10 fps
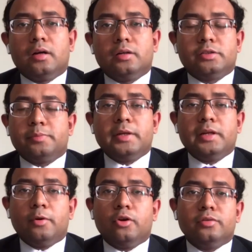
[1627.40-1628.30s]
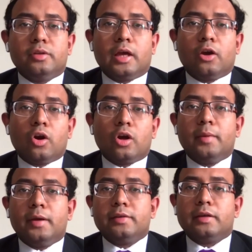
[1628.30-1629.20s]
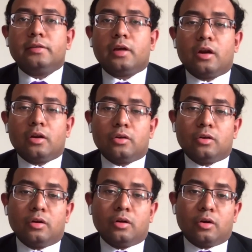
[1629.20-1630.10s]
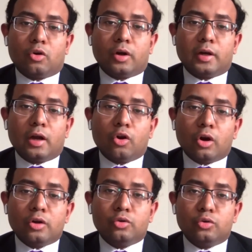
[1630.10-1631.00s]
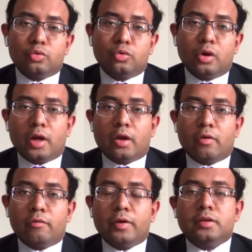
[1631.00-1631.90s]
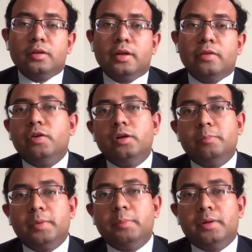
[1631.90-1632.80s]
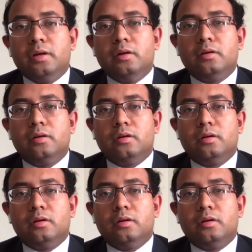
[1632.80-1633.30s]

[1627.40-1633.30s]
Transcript: uh, especially because economics has uh, got a lot to do with different people.